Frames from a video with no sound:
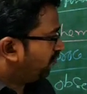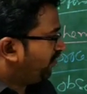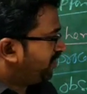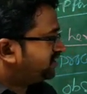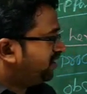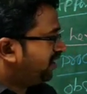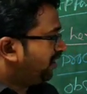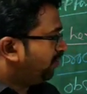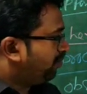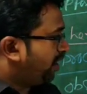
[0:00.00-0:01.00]
fix the
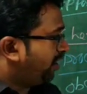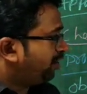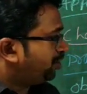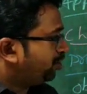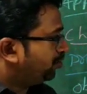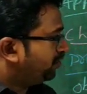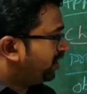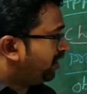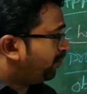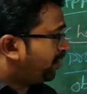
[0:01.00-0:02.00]
boiling tube with
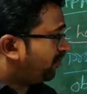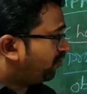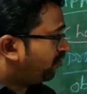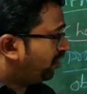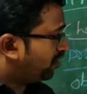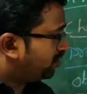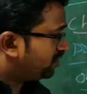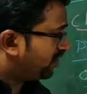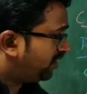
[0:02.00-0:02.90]
the help of holder to the